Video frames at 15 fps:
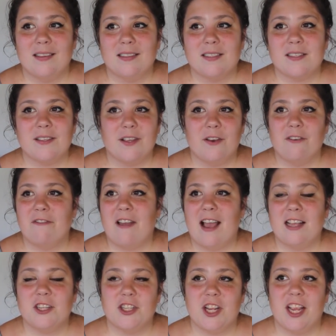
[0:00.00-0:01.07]
slow
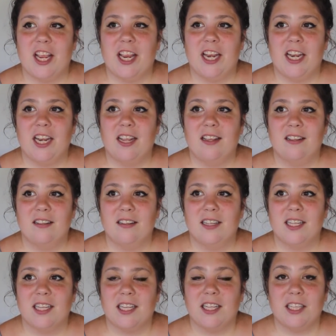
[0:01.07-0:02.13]
fashion
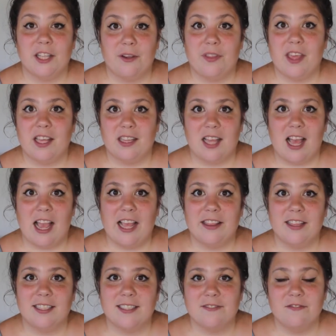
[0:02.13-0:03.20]
clothing
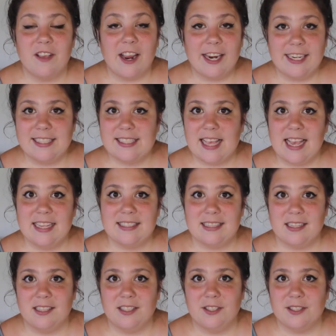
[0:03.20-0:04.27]
line that's very size
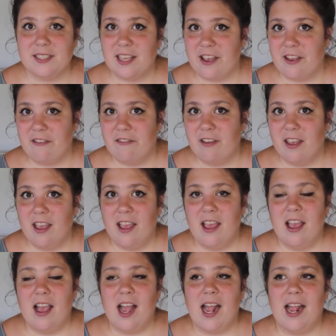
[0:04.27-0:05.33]
inclusive.
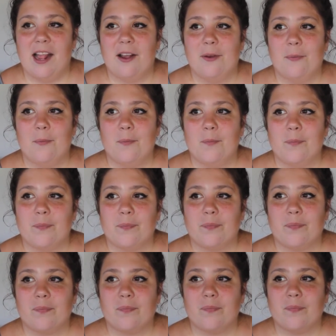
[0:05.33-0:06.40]
And
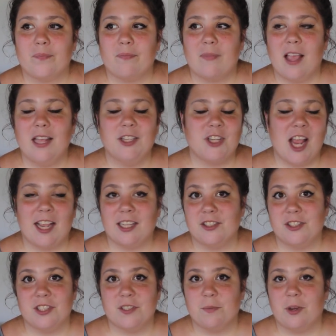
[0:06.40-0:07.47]
Jack
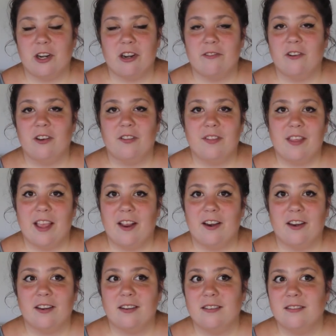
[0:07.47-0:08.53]
is just wonderful.
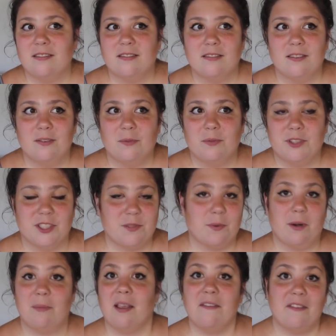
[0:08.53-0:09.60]
They're just
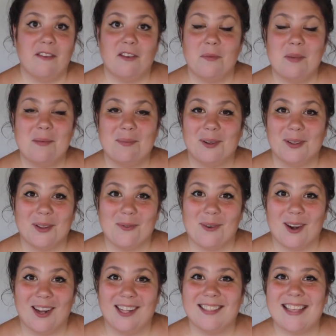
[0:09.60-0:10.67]
one of my favorite people in the
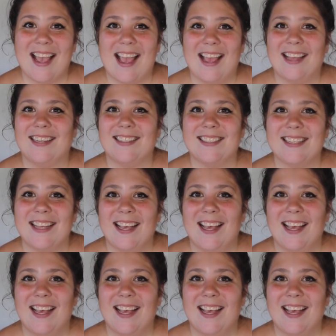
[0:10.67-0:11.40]
world, and